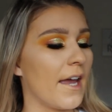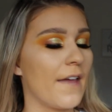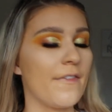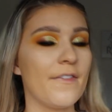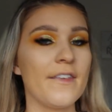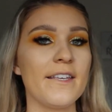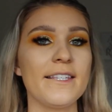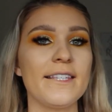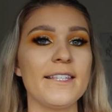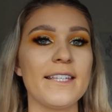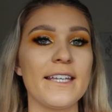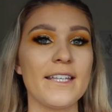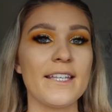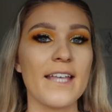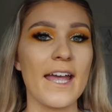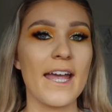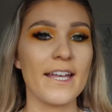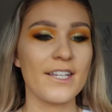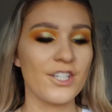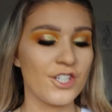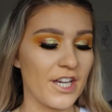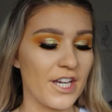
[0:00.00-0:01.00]
and this is in
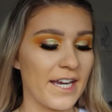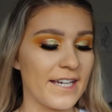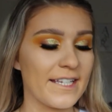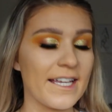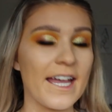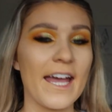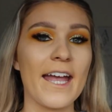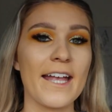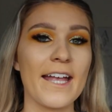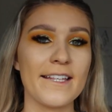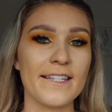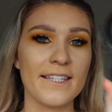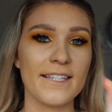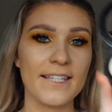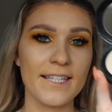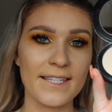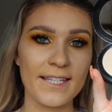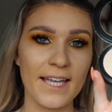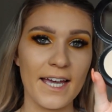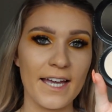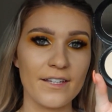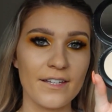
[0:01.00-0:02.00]
shade
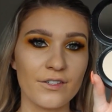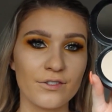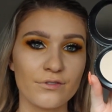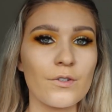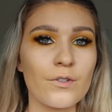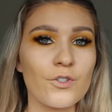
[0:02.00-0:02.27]
NC10.